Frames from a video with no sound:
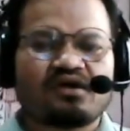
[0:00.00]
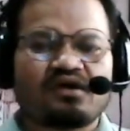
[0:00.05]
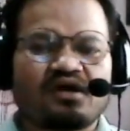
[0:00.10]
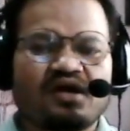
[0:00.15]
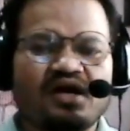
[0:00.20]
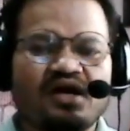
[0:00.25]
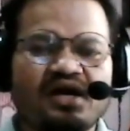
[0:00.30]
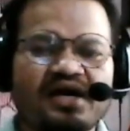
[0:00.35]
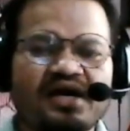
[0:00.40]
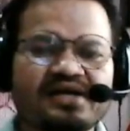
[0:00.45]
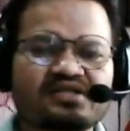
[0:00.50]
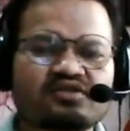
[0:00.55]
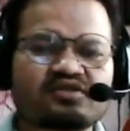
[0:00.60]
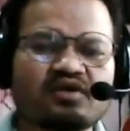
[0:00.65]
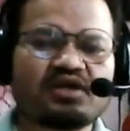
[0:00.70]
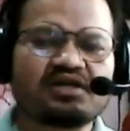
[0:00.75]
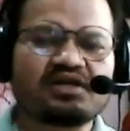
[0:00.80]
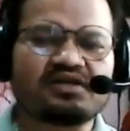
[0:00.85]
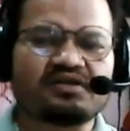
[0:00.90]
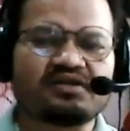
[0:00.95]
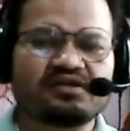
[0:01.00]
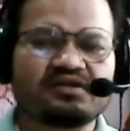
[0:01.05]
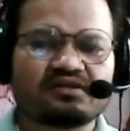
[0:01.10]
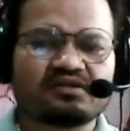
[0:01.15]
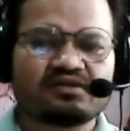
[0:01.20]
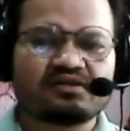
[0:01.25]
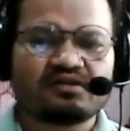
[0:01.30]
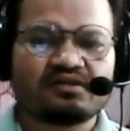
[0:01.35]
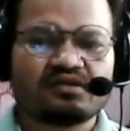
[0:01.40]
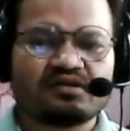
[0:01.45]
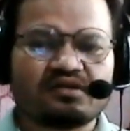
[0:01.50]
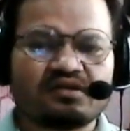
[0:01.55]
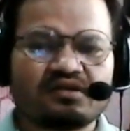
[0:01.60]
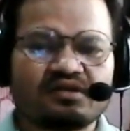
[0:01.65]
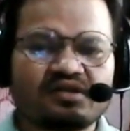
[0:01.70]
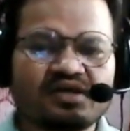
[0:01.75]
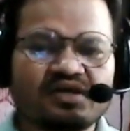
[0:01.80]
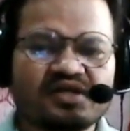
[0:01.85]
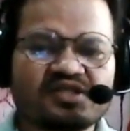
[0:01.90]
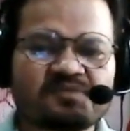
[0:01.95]
Actually,
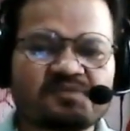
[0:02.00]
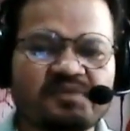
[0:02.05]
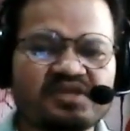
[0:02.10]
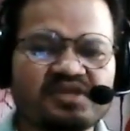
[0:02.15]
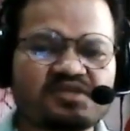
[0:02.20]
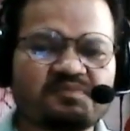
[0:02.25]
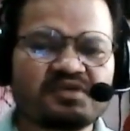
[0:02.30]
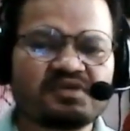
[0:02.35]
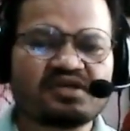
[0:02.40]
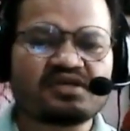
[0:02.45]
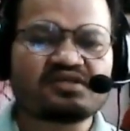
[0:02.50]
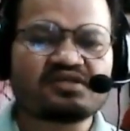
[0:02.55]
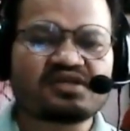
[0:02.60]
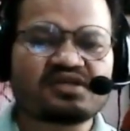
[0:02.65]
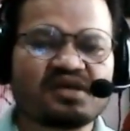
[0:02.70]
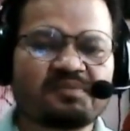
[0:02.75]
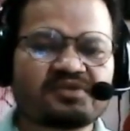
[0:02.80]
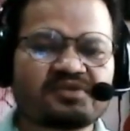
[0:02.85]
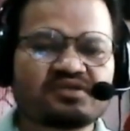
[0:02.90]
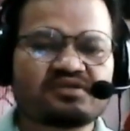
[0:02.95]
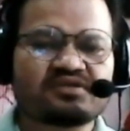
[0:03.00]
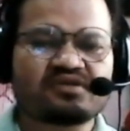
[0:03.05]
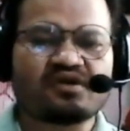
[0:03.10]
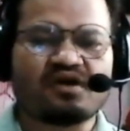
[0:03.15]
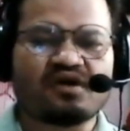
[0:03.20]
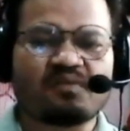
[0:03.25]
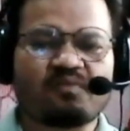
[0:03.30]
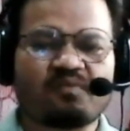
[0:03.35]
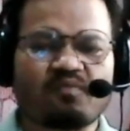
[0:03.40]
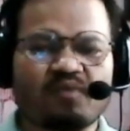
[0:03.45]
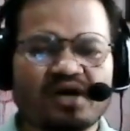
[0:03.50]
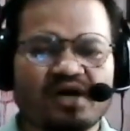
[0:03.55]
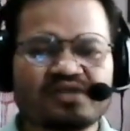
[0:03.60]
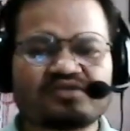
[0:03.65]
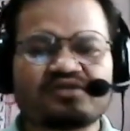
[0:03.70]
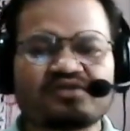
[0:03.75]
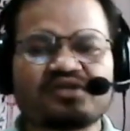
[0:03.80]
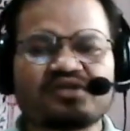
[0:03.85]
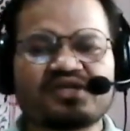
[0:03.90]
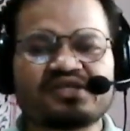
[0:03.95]
the specific heat capacity of
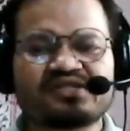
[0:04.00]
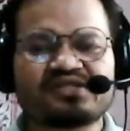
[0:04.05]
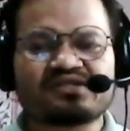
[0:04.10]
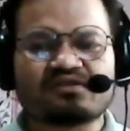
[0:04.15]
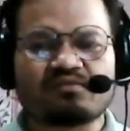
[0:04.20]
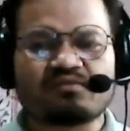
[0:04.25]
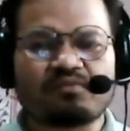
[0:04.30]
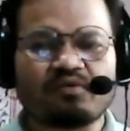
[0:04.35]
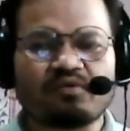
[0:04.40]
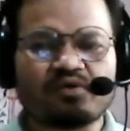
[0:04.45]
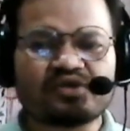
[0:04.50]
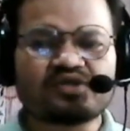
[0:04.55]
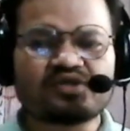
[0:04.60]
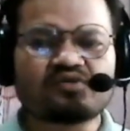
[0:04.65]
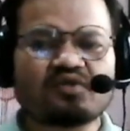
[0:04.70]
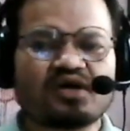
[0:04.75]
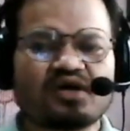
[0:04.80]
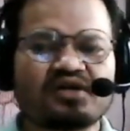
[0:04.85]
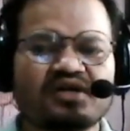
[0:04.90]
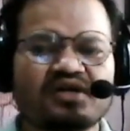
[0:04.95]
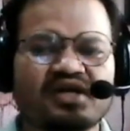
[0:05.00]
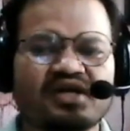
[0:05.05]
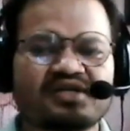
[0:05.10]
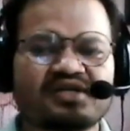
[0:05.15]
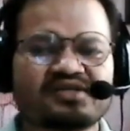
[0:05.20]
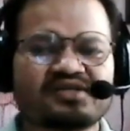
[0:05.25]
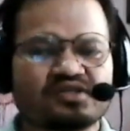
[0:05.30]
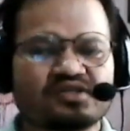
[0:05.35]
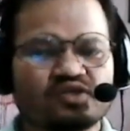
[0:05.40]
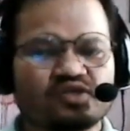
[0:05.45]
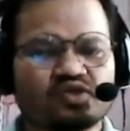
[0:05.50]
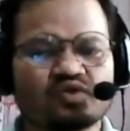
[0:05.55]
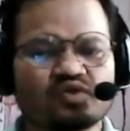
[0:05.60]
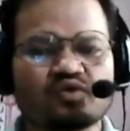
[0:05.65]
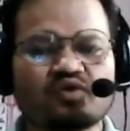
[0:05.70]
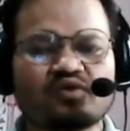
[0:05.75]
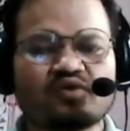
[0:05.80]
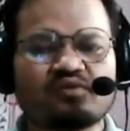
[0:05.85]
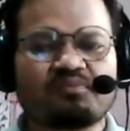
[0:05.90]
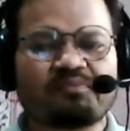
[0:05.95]
water is 4200
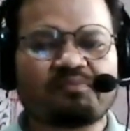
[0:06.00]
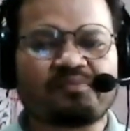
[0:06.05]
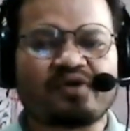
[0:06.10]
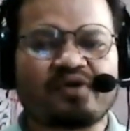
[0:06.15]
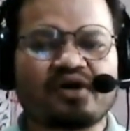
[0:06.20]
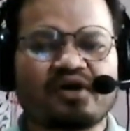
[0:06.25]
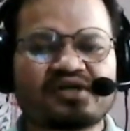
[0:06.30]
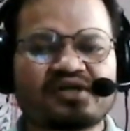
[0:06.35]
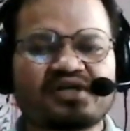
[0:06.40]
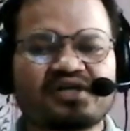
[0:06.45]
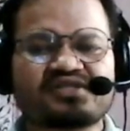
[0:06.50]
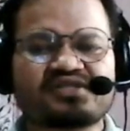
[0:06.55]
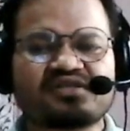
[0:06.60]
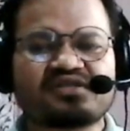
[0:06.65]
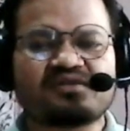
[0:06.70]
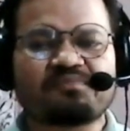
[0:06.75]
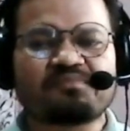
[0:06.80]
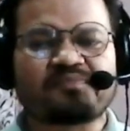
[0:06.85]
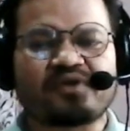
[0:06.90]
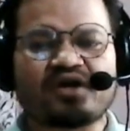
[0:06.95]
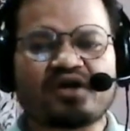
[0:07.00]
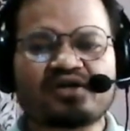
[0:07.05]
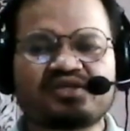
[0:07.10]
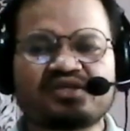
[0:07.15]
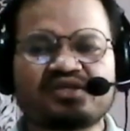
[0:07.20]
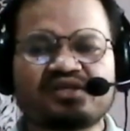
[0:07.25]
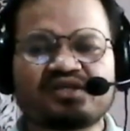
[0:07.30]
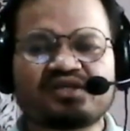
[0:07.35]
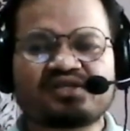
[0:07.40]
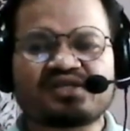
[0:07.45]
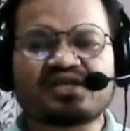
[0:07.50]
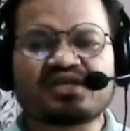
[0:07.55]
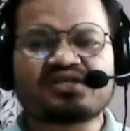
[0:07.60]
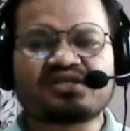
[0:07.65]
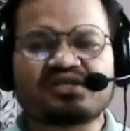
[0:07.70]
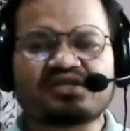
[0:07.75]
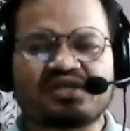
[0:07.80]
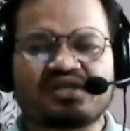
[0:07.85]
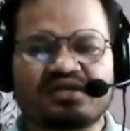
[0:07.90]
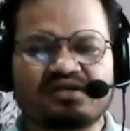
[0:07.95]
joule per kg per degree
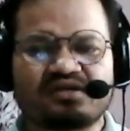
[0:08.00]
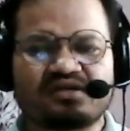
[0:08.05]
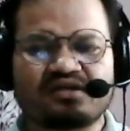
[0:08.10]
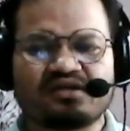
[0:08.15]
centigrade.